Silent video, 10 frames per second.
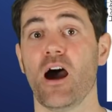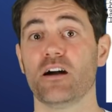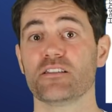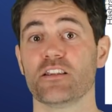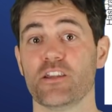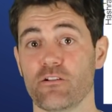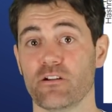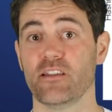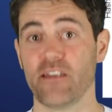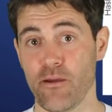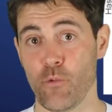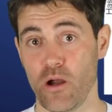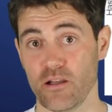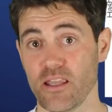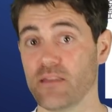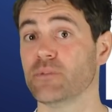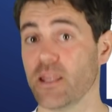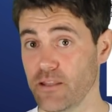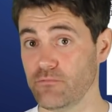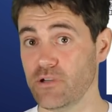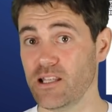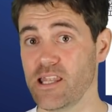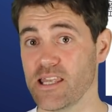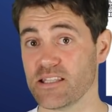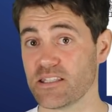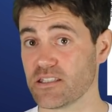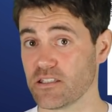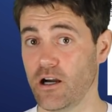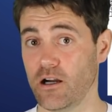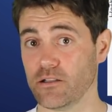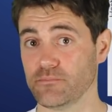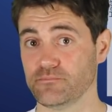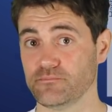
are securing the network. It really is stark.